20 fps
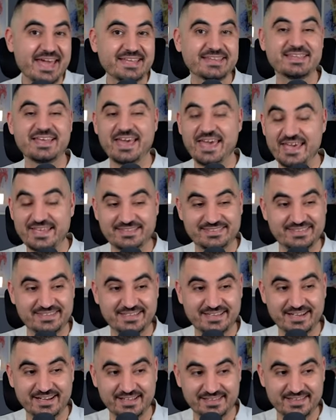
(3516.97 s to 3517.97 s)
at
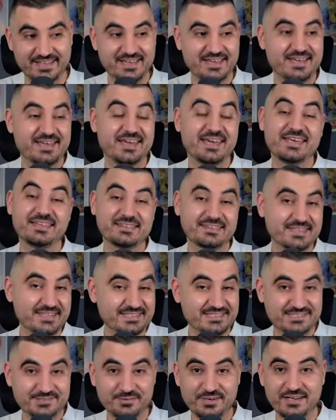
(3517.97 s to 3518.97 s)
Etihad, and this